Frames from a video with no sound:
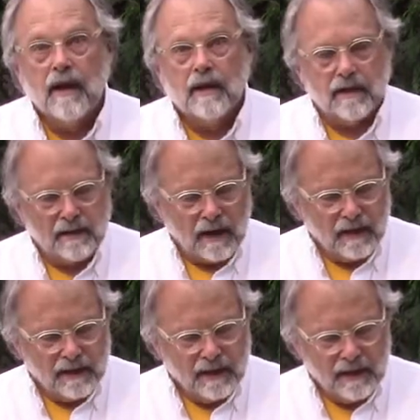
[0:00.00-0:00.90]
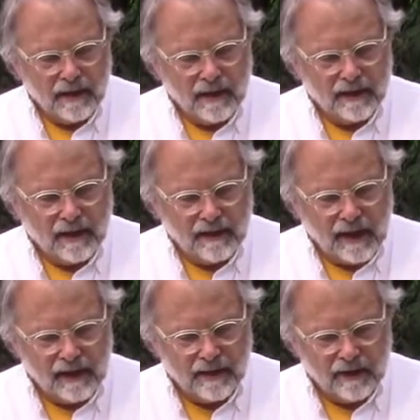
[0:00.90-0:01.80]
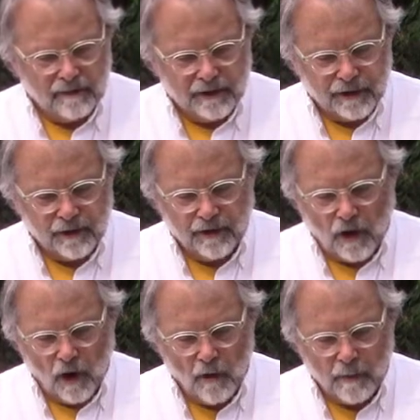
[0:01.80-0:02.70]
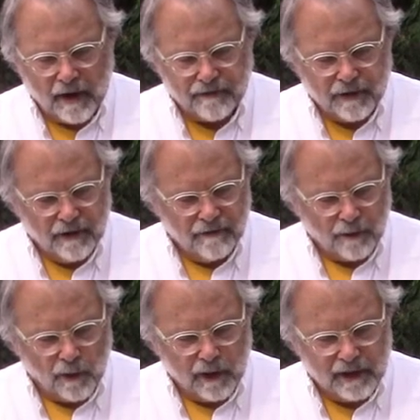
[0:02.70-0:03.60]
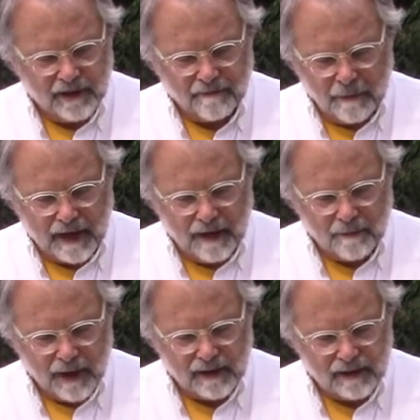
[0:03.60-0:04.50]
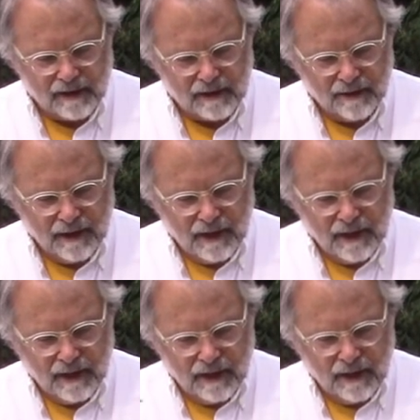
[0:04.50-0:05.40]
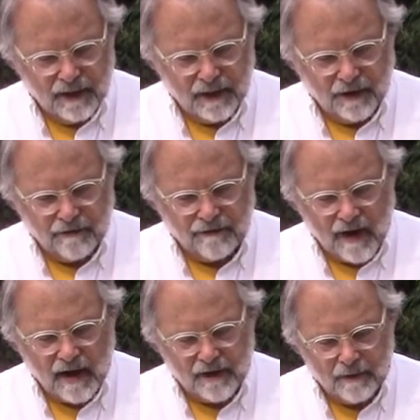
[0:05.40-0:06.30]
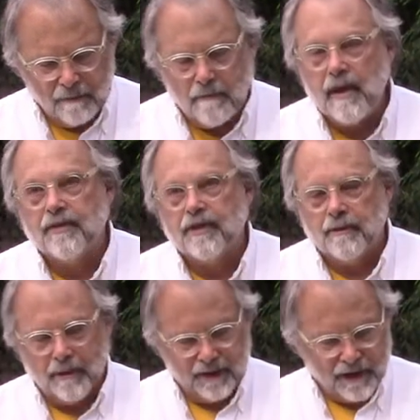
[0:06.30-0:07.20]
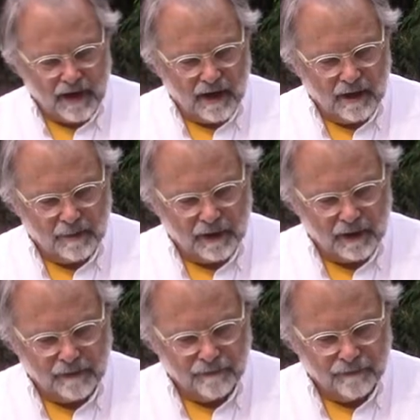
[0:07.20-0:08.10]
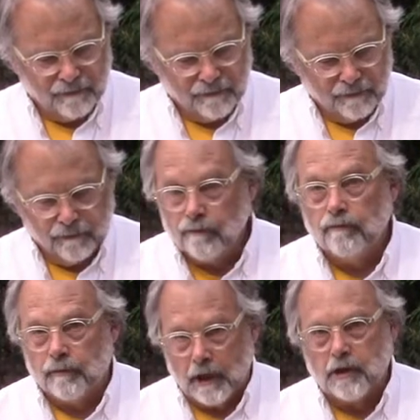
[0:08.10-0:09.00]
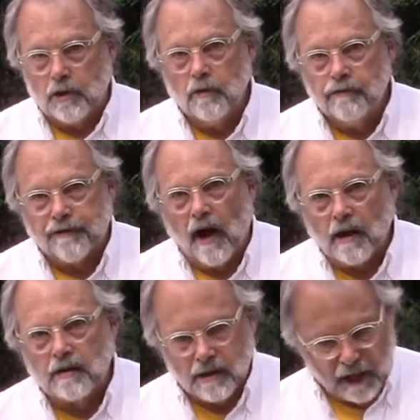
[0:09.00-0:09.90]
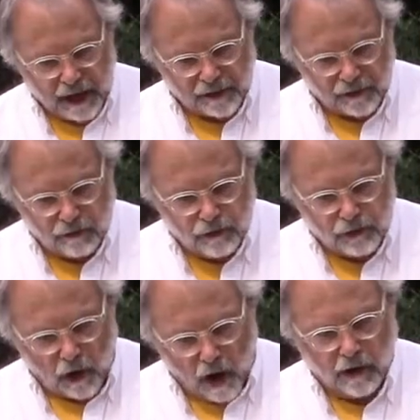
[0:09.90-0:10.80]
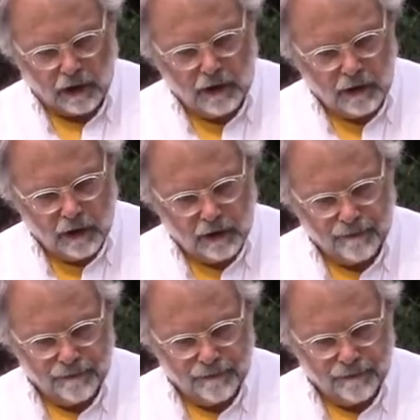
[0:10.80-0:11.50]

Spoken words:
Gedaliah and Hananiah returned home after the voyage of many months. Their father met them at the harbor. "Did you find Getzel's island?"